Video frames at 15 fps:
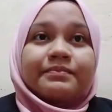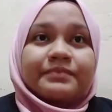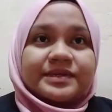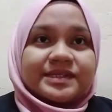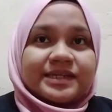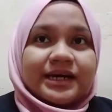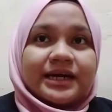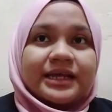
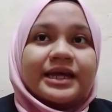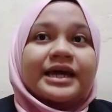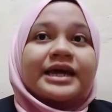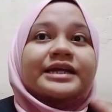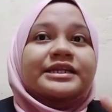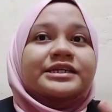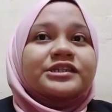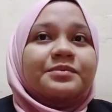Besides,
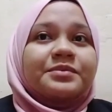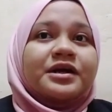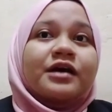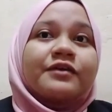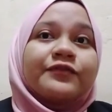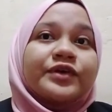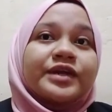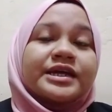the
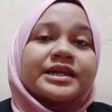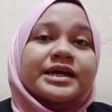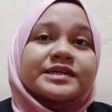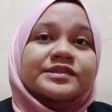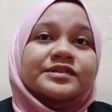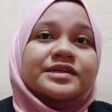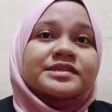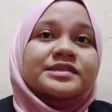Jamirah Food
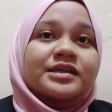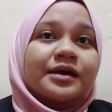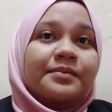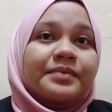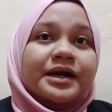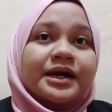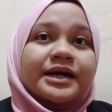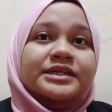Industries
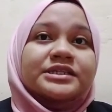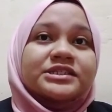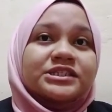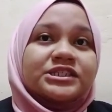Niam Berhad